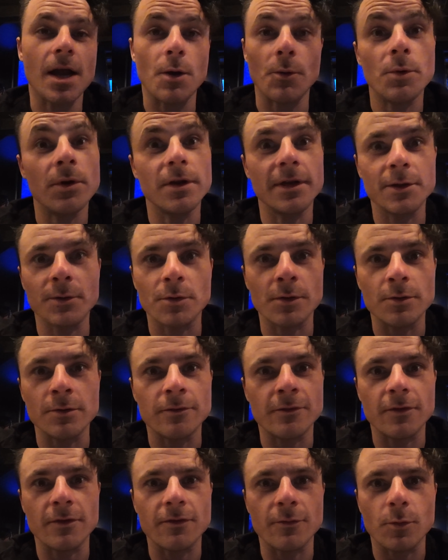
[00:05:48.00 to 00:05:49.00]
really
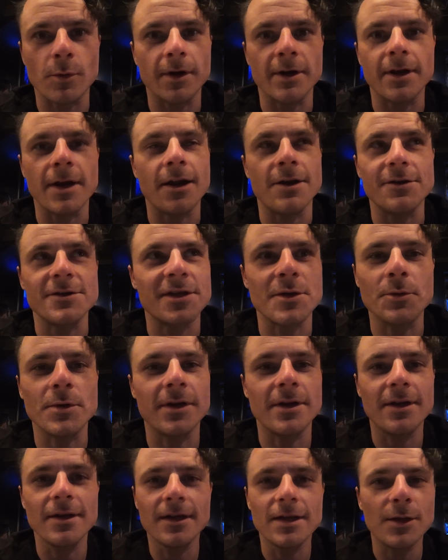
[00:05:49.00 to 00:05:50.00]
rooting for the 49ers. He
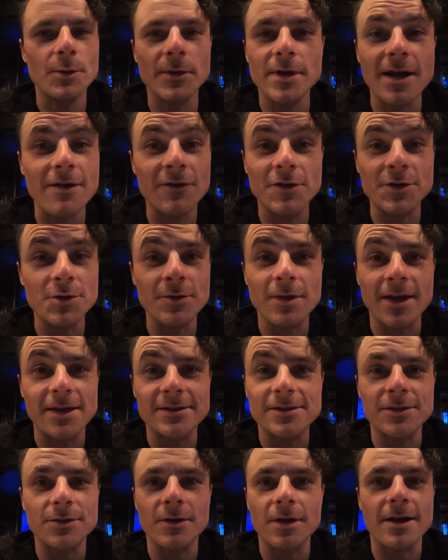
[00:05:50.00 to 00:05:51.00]
would never do
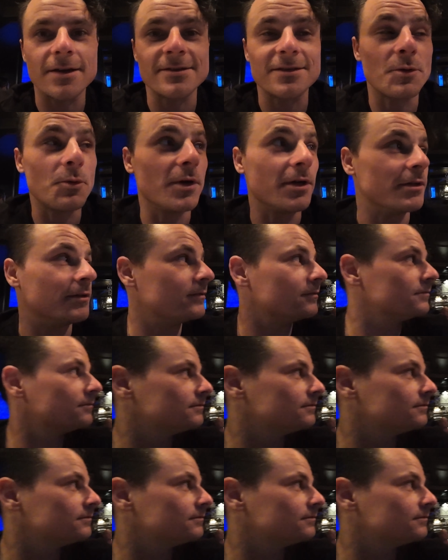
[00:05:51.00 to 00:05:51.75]
that to you guys. He wouldn't.